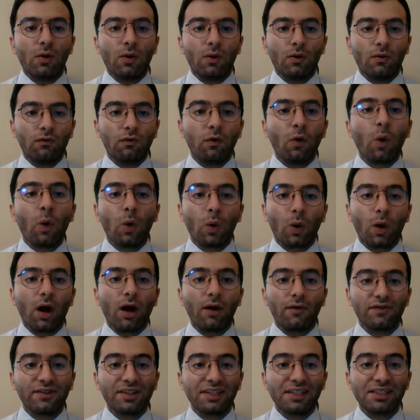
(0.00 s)
war of
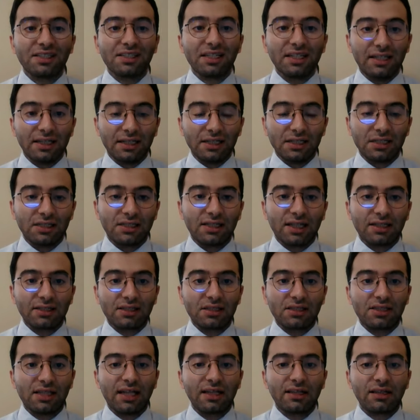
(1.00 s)
the cities that
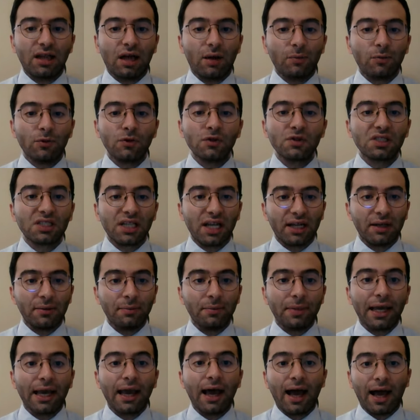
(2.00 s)
Saddam Hussein
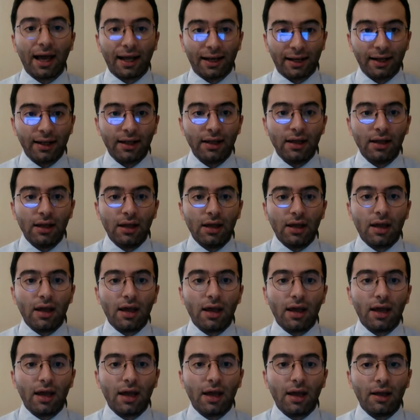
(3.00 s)
began
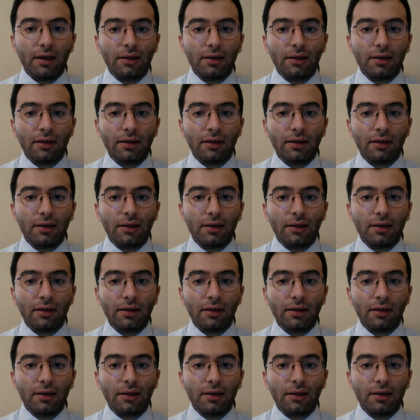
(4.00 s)
uh,